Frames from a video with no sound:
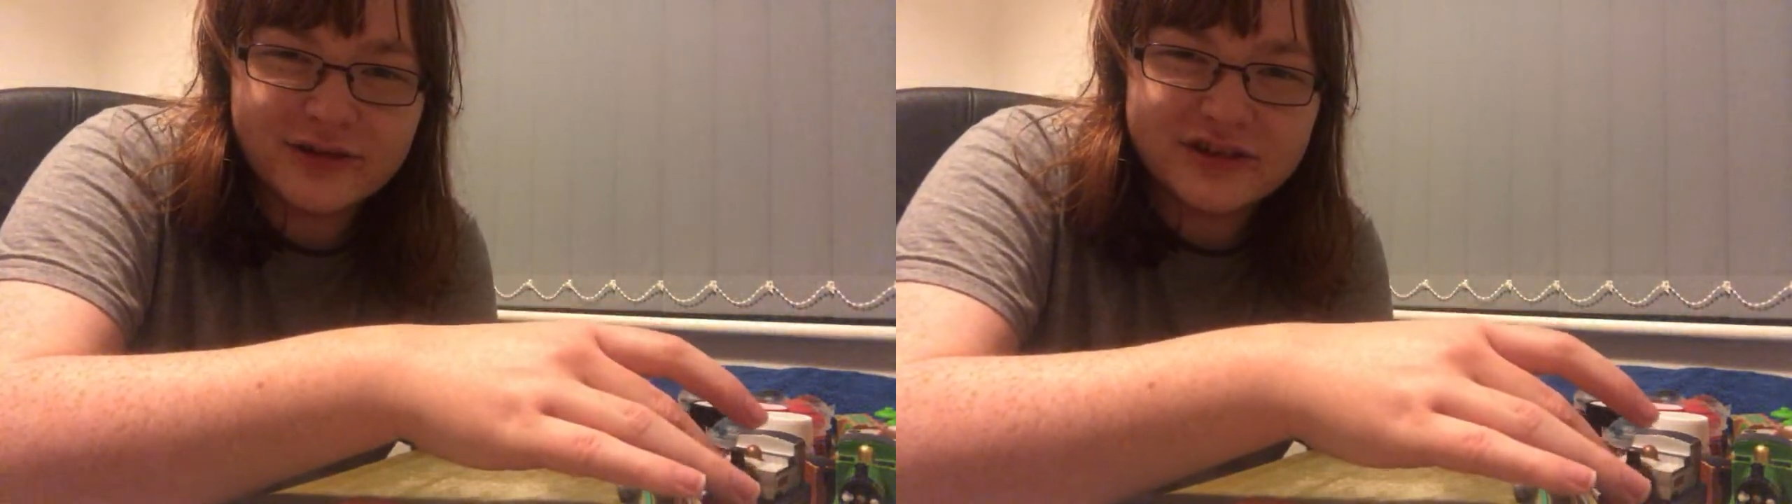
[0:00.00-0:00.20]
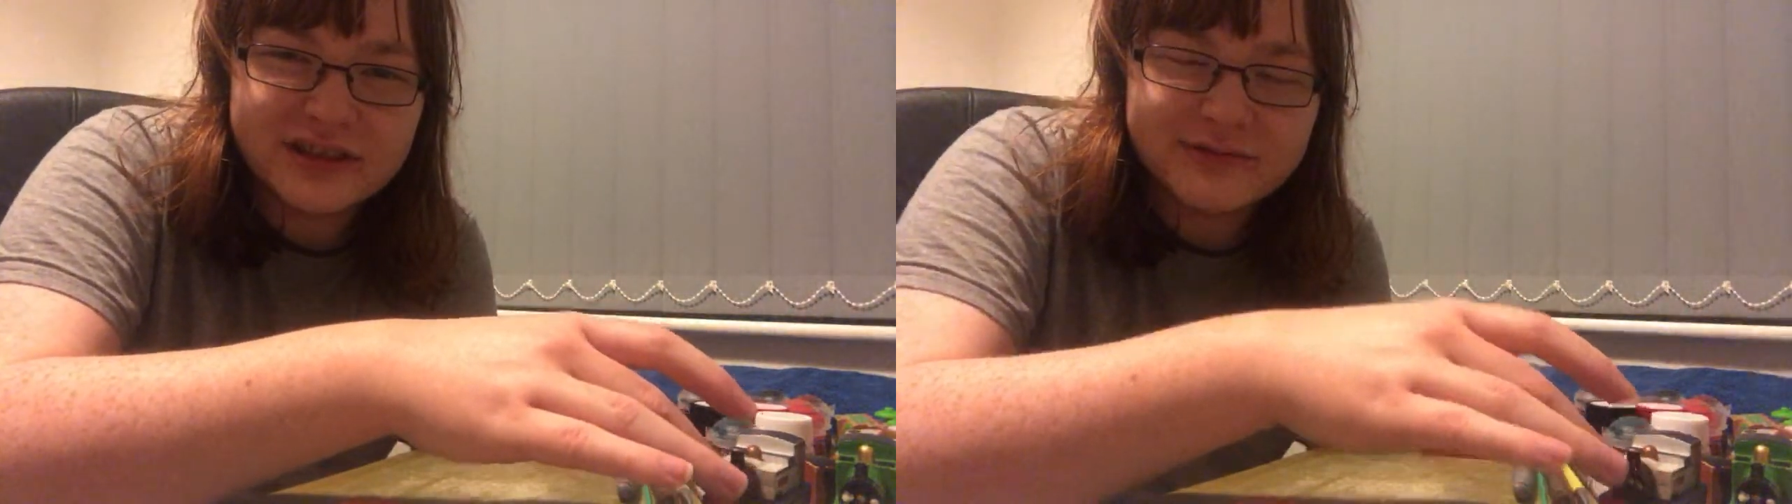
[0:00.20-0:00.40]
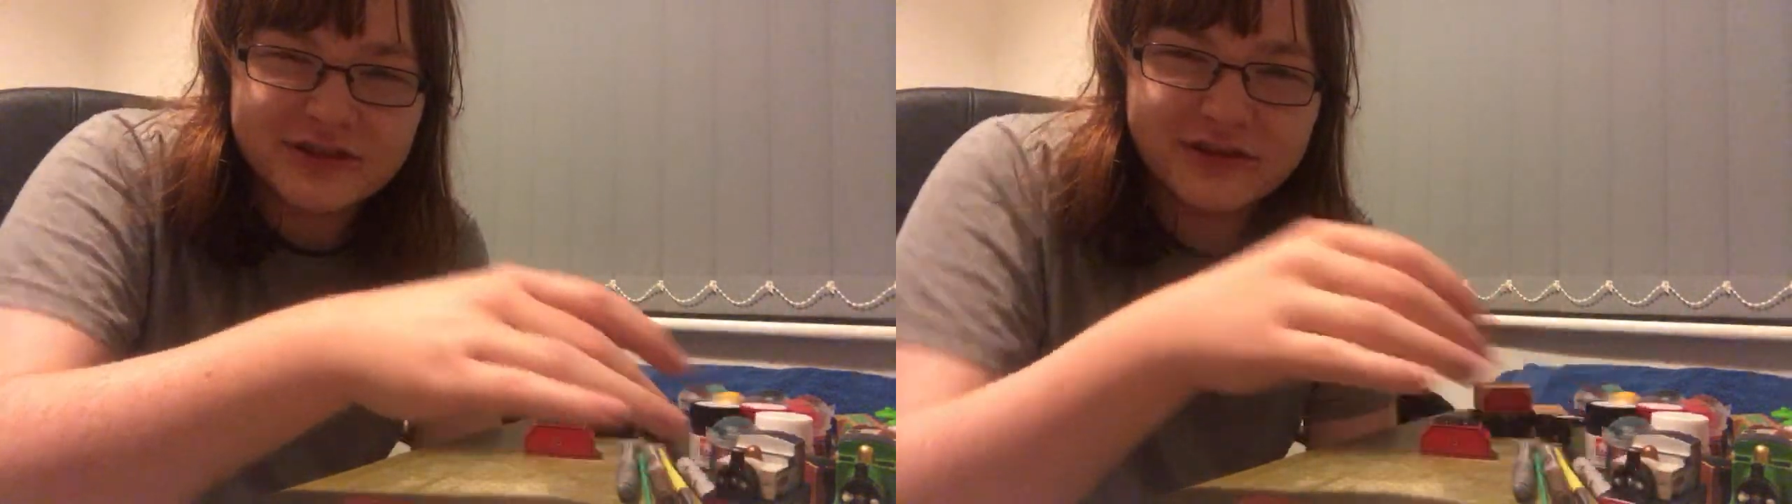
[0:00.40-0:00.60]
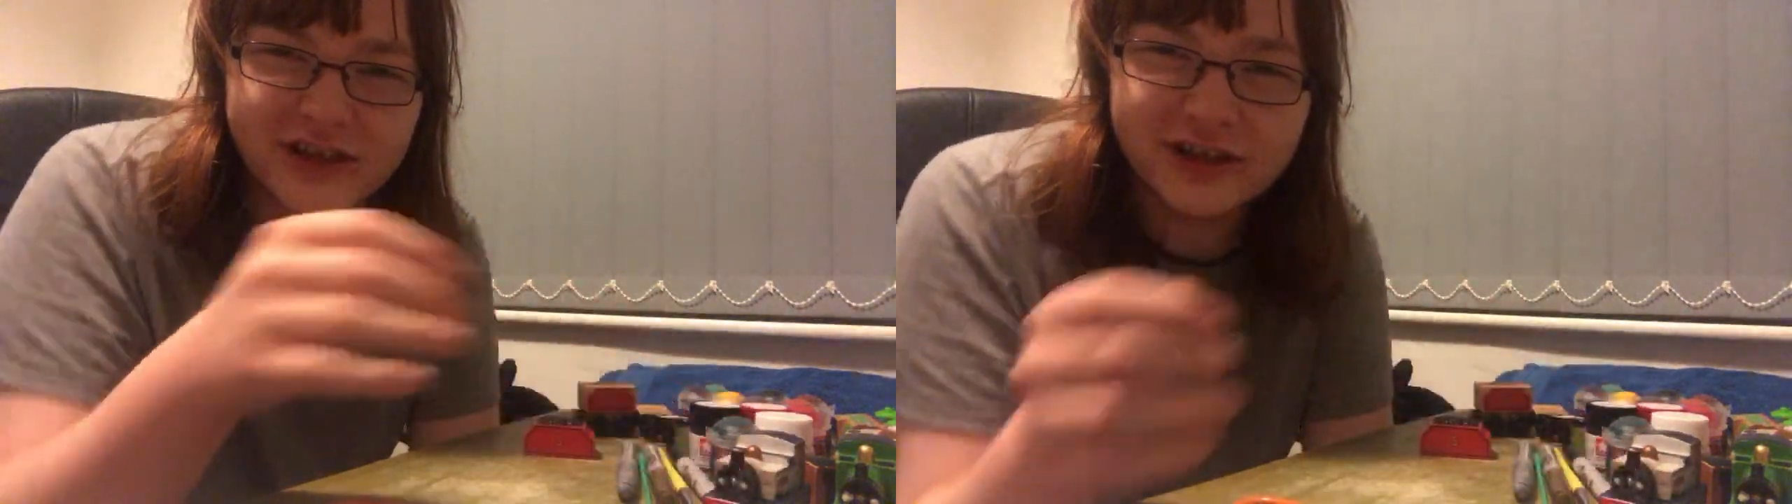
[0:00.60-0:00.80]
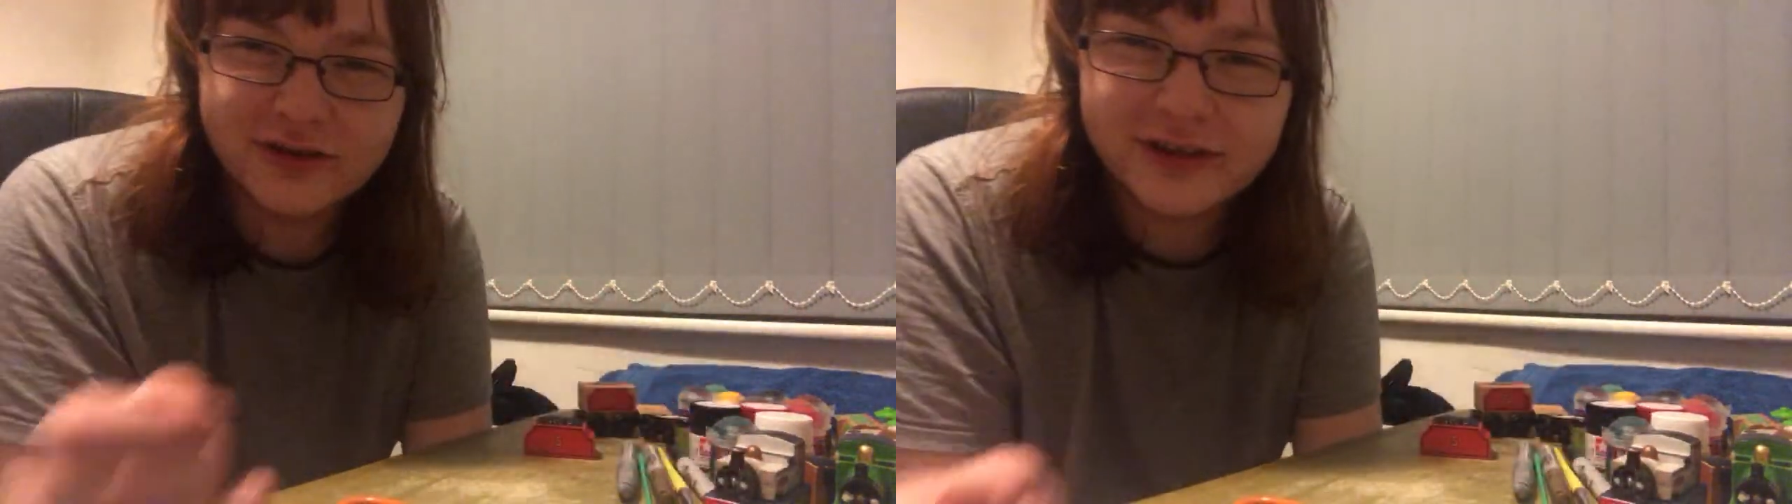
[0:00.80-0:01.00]
his name's
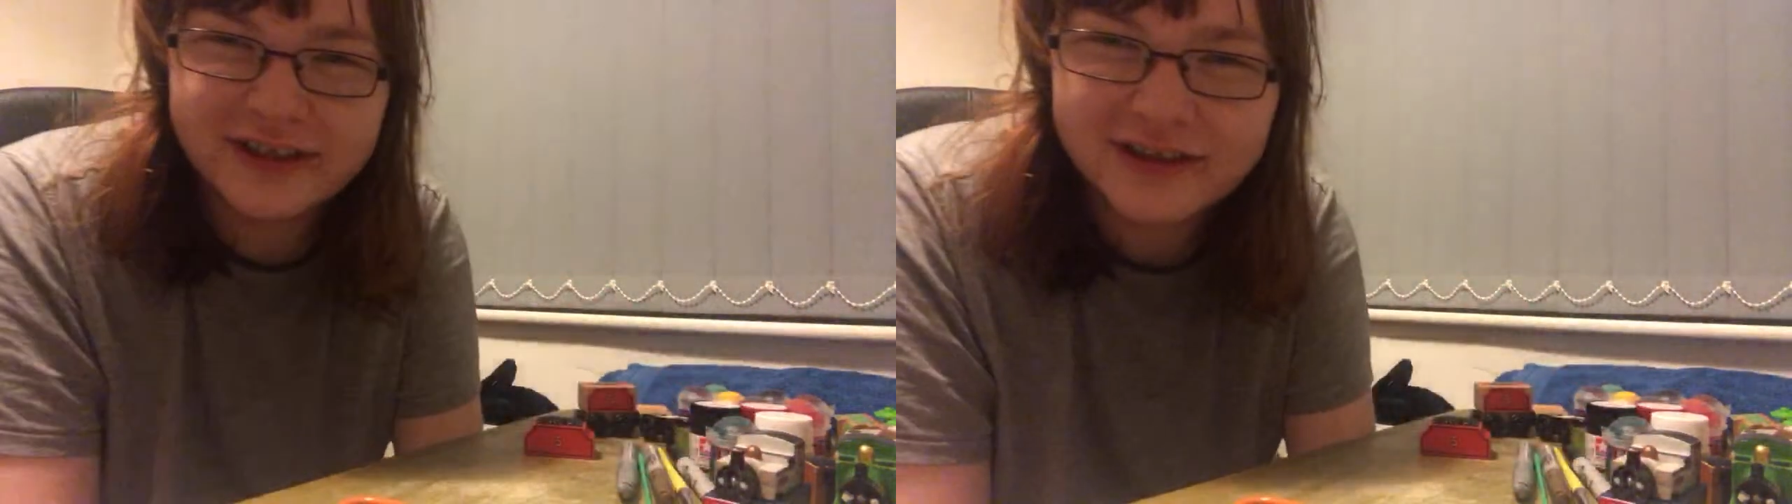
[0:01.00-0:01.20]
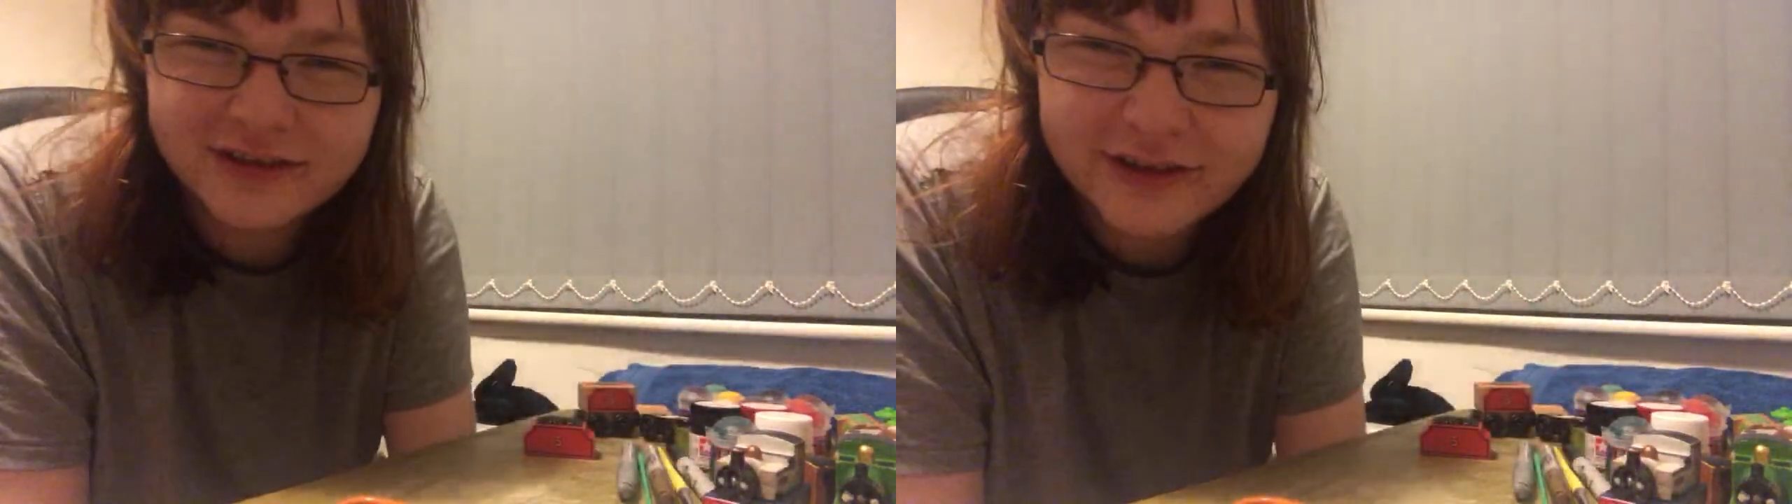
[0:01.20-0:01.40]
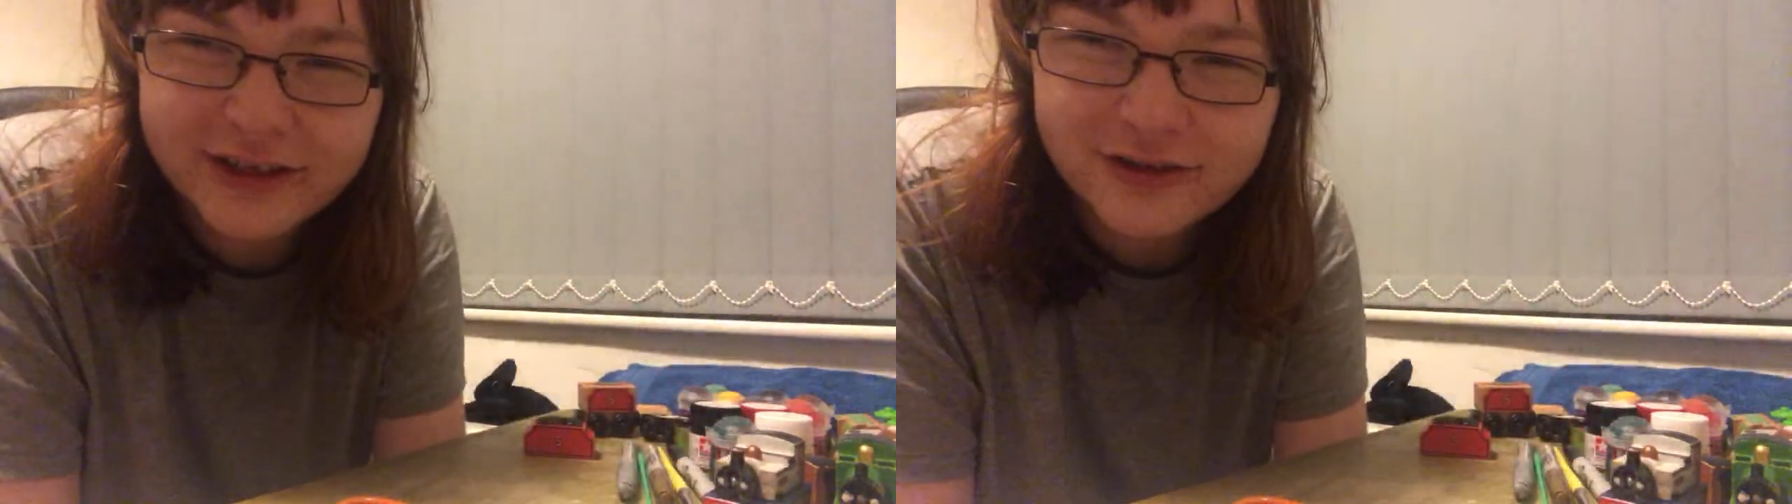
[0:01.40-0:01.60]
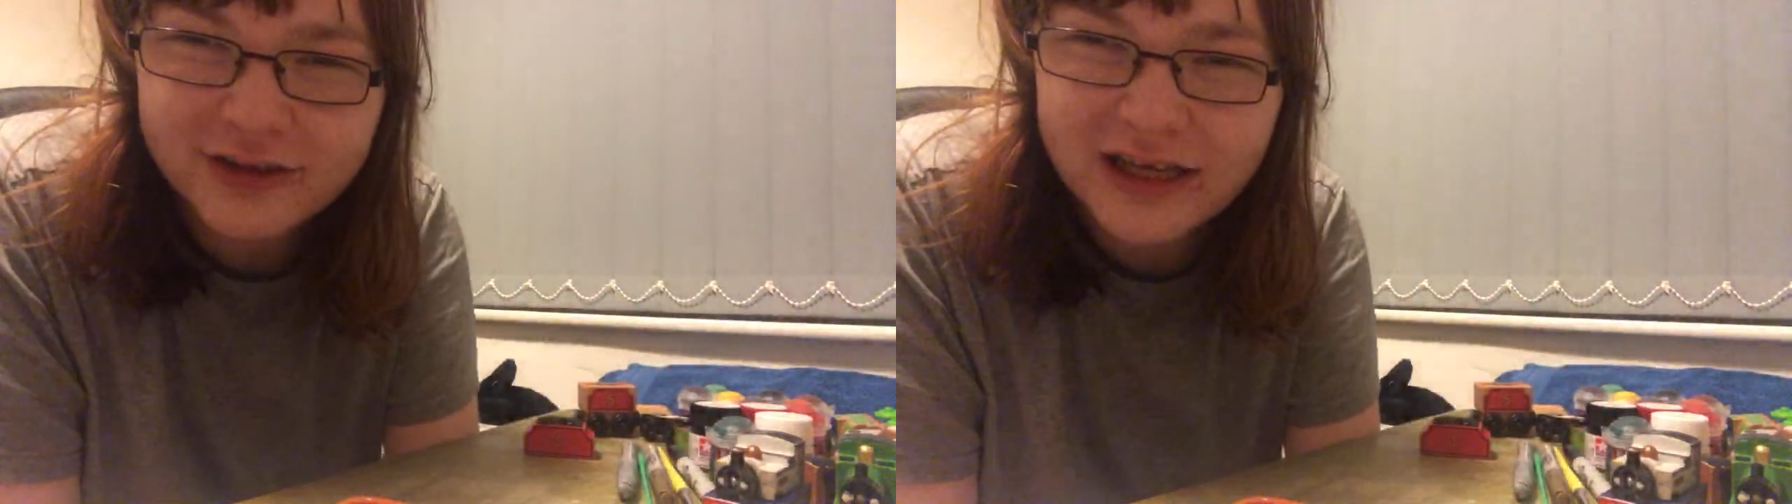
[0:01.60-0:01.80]
Annoying Little.